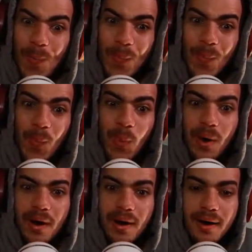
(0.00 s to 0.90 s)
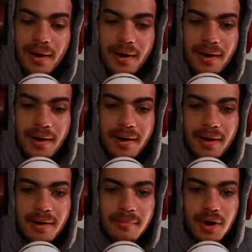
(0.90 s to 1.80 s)
Ooh.
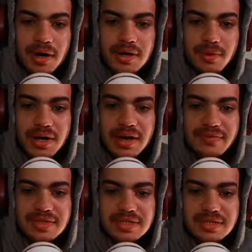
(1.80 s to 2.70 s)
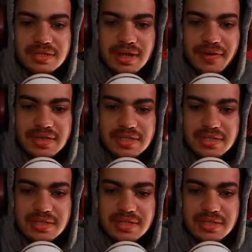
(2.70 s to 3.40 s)
Come on, come on, Davis. Davis.